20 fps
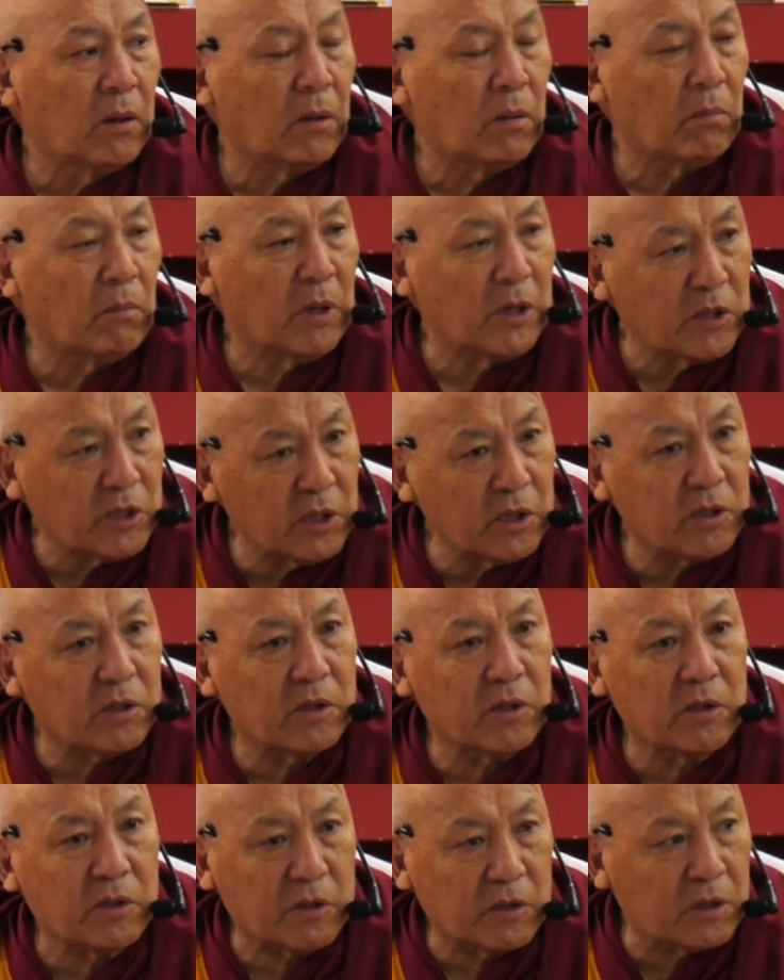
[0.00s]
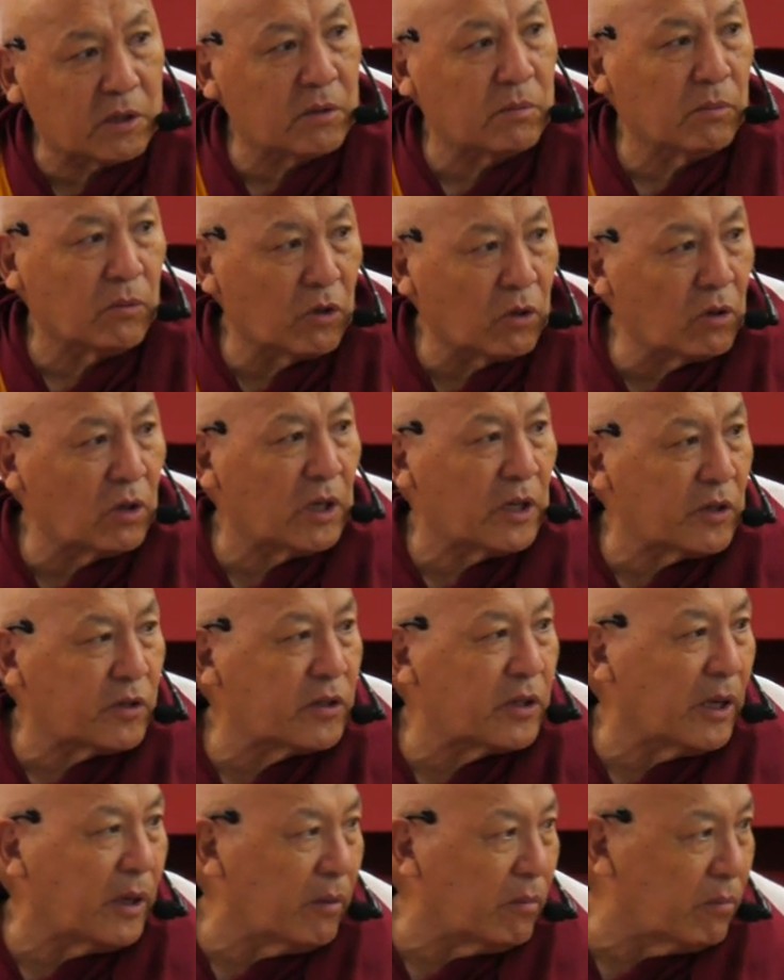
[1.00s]
Message is more or less
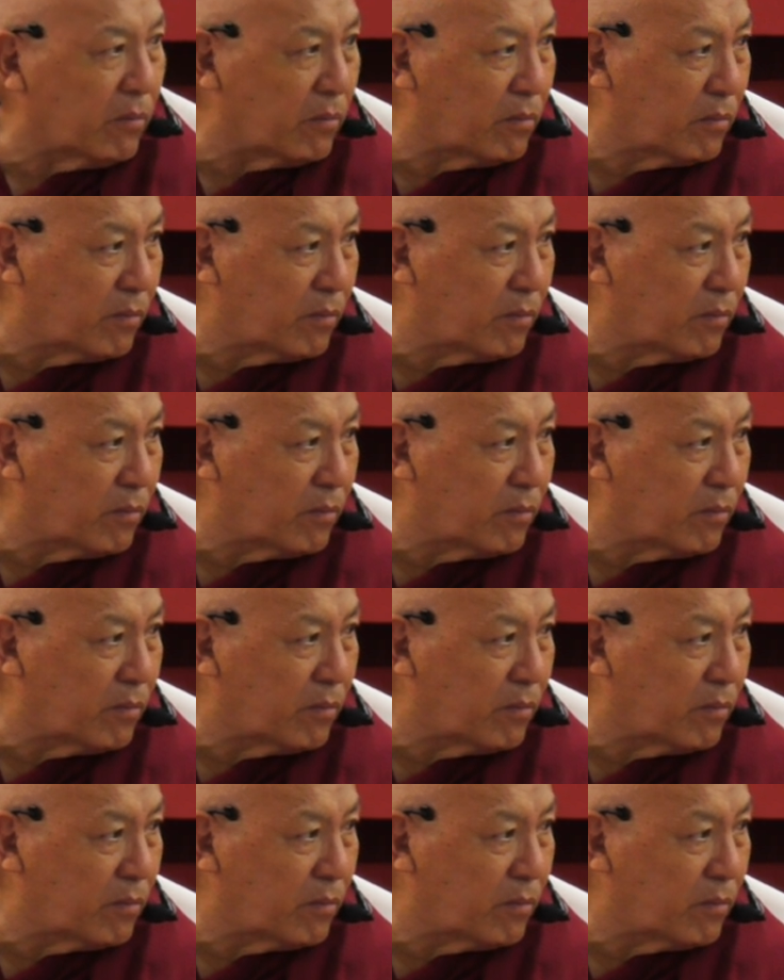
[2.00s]
same.